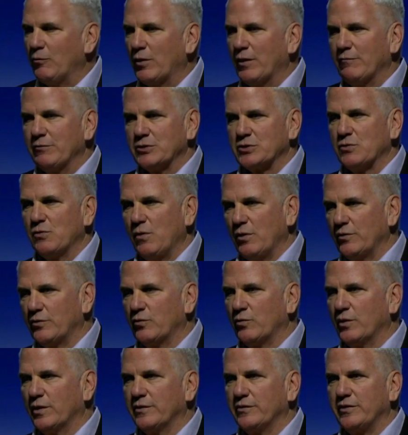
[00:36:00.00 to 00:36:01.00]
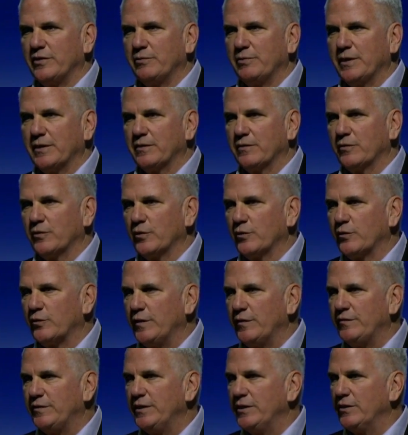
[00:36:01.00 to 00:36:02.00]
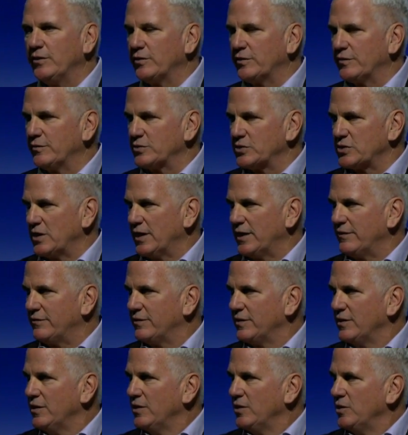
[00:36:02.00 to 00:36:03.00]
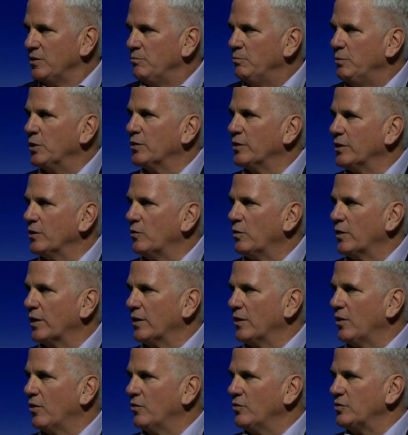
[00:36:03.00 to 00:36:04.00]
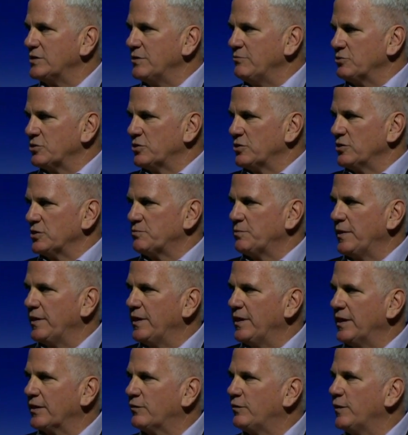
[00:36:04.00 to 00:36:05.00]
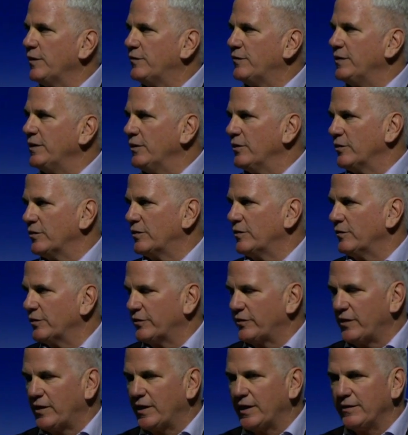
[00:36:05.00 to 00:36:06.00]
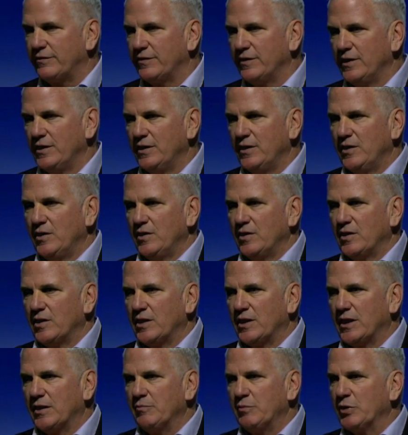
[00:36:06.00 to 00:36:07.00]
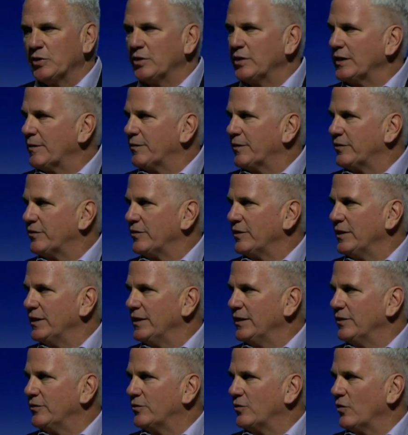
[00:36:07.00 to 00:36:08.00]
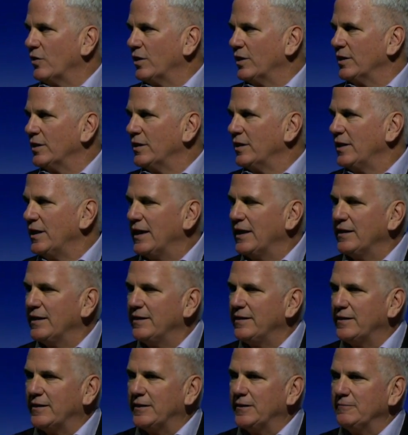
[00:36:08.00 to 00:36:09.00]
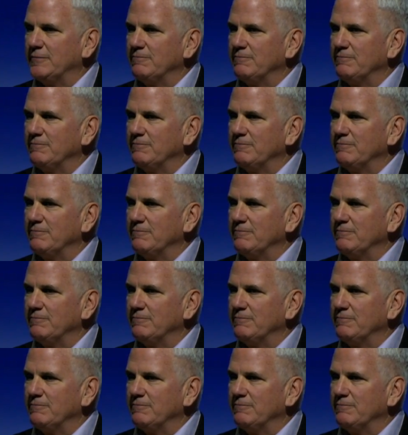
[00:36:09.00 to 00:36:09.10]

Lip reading: mean, one of his quotes was he spent the first 50 years of his life building Quicken Loans. He was going to spend the next 50 years of his life building up the city of Detroit. And